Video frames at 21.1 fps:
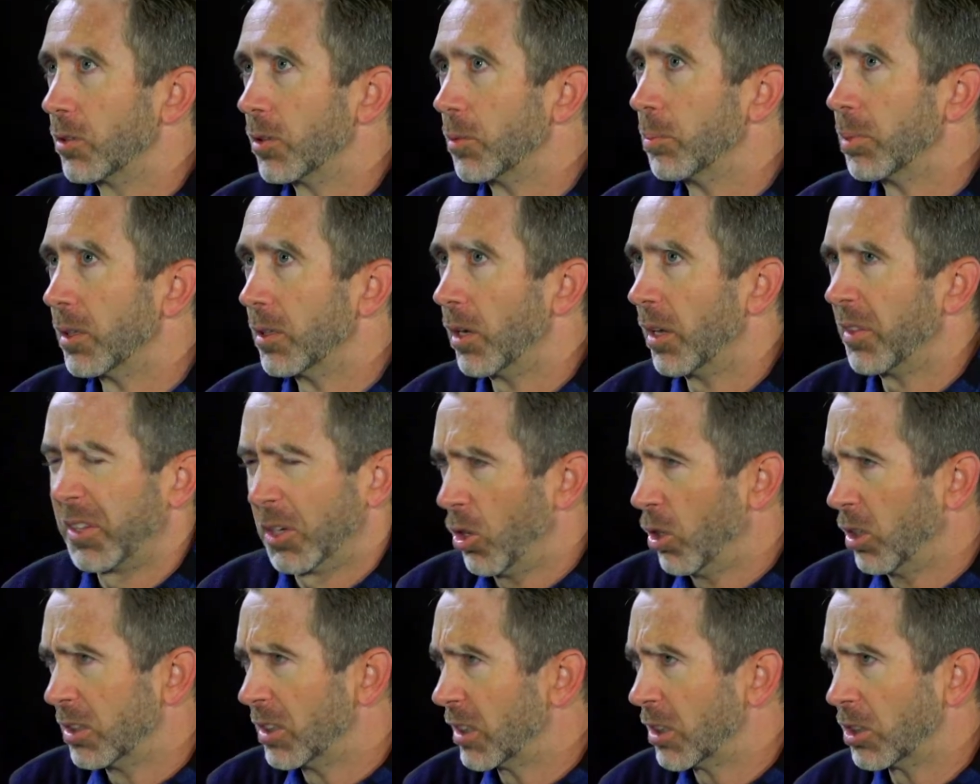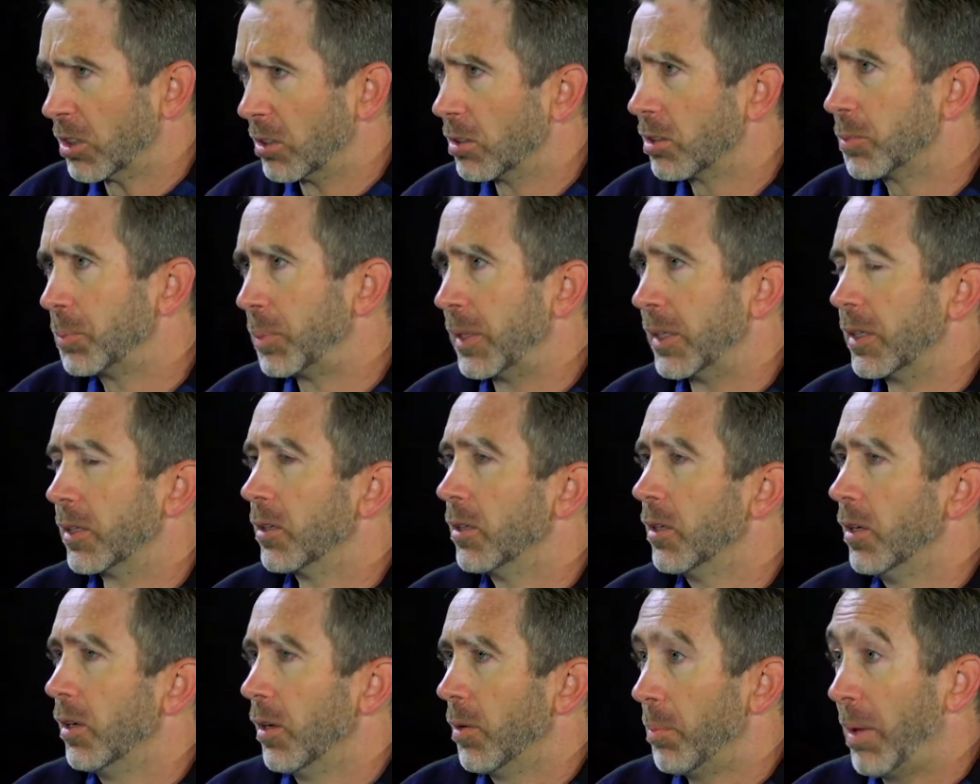but I think all addictions being
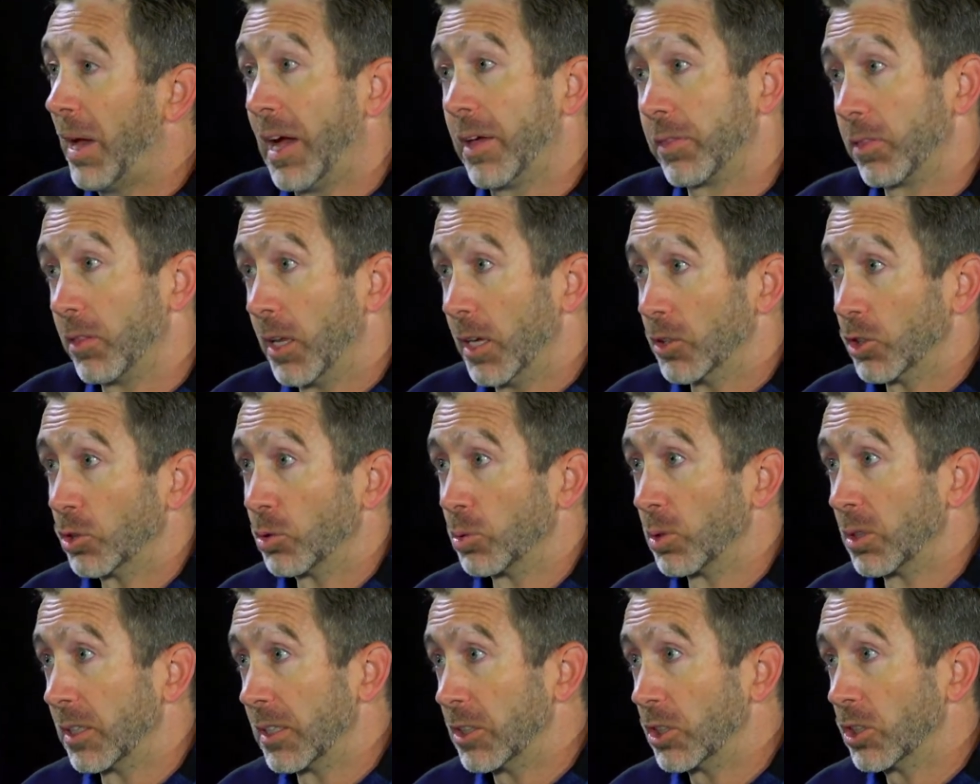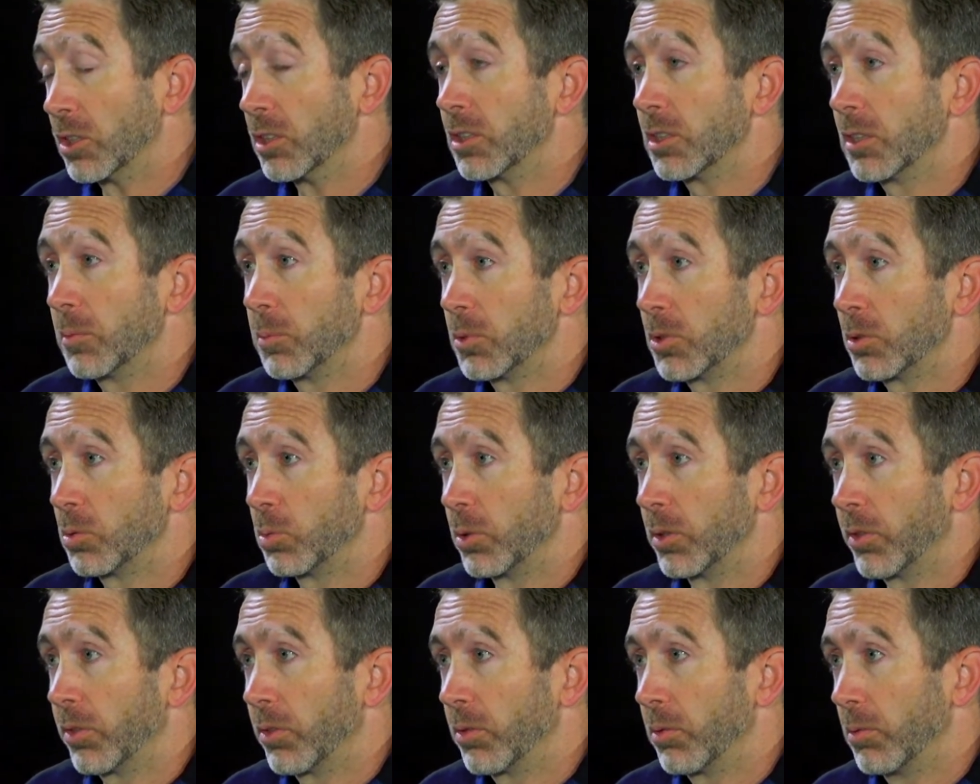pathological relationships
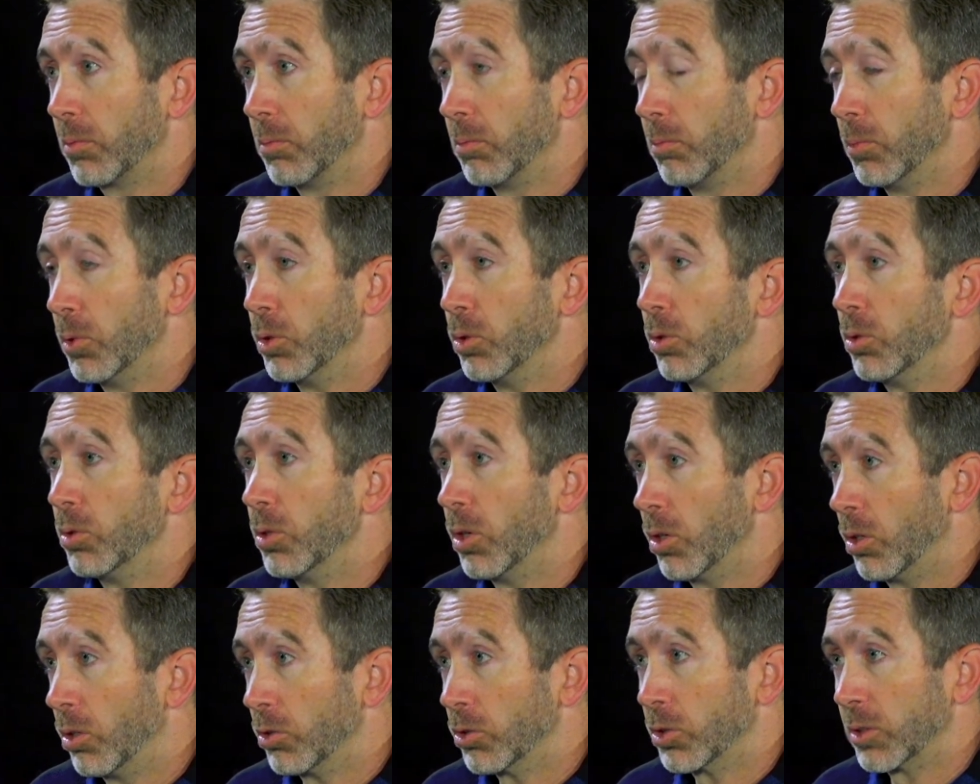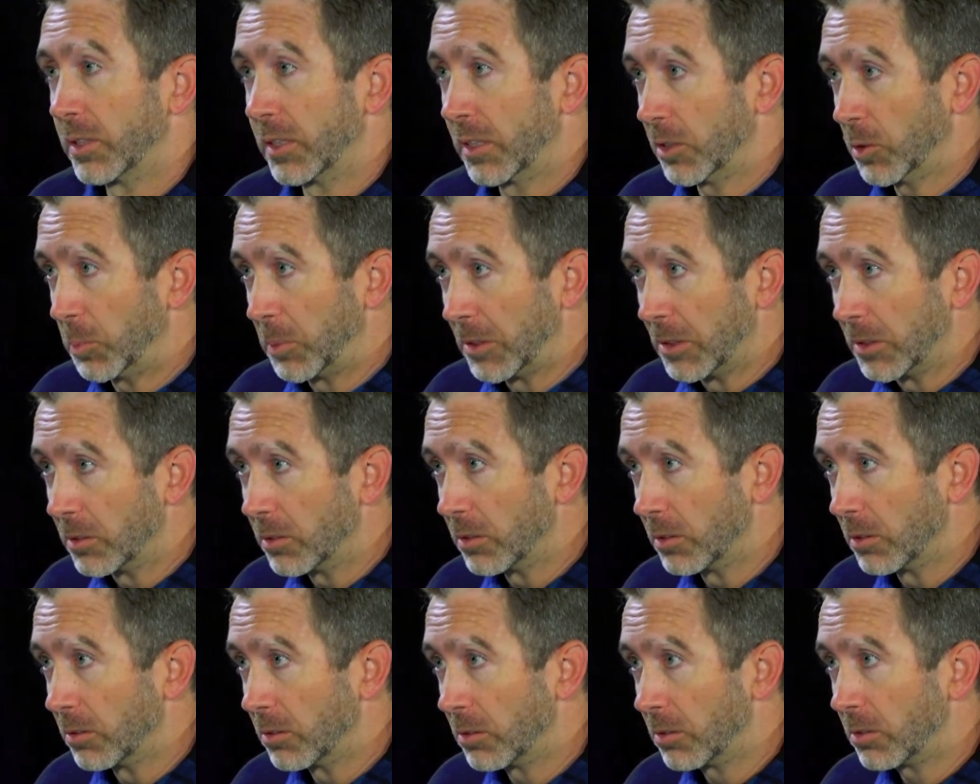with mood-altering
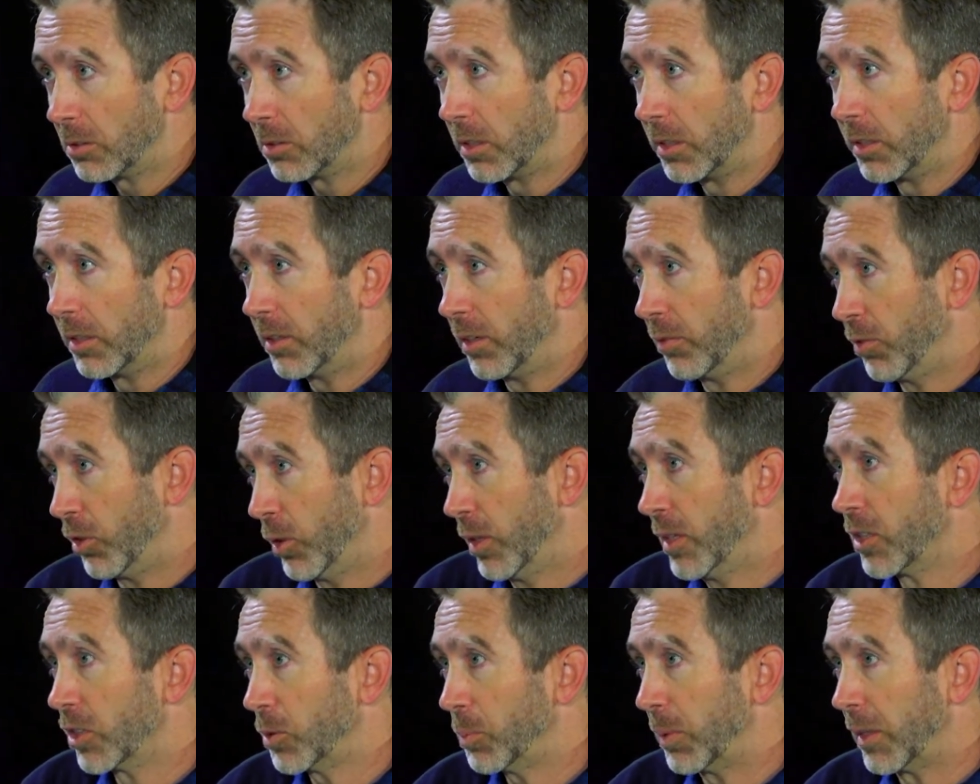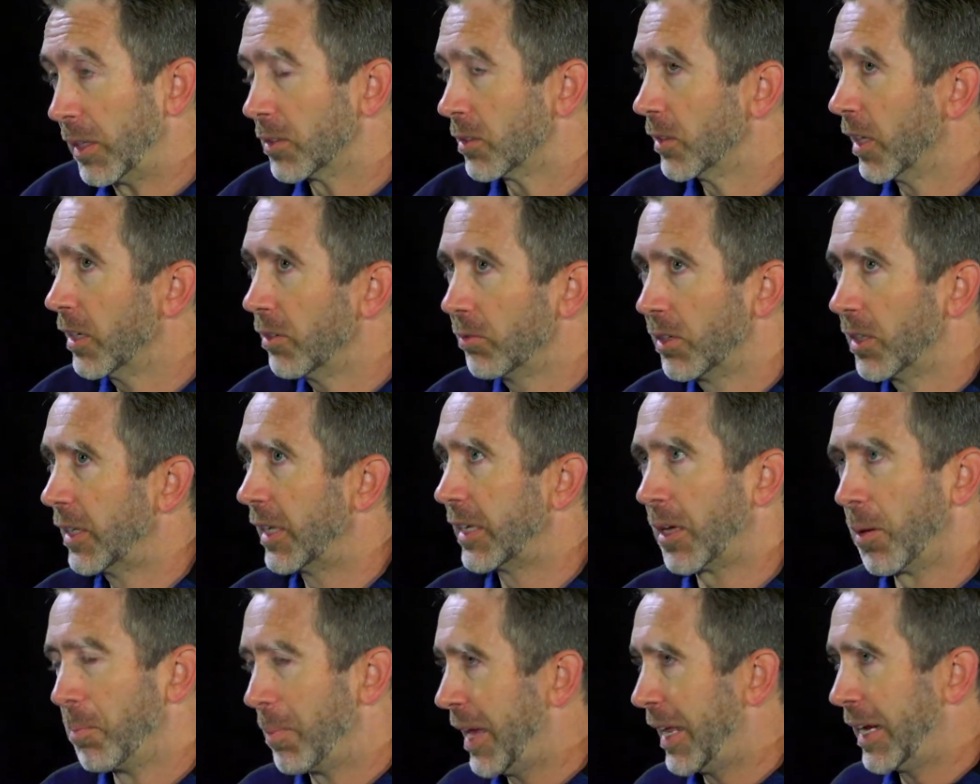experiences. And if you're in a space, not even in
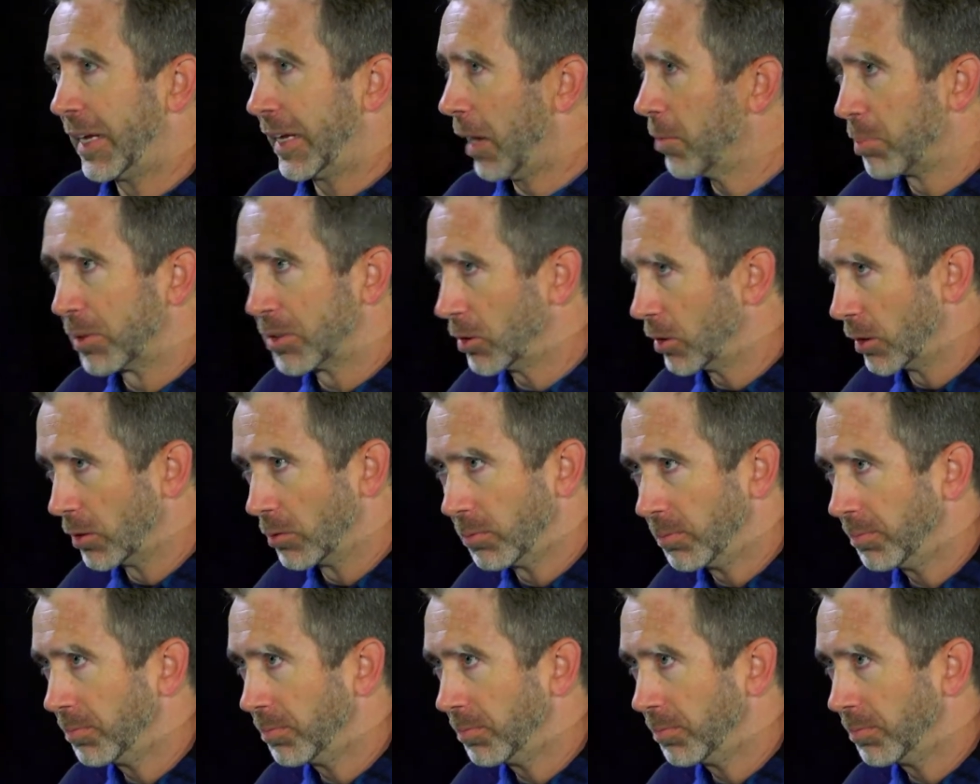like a manic episode,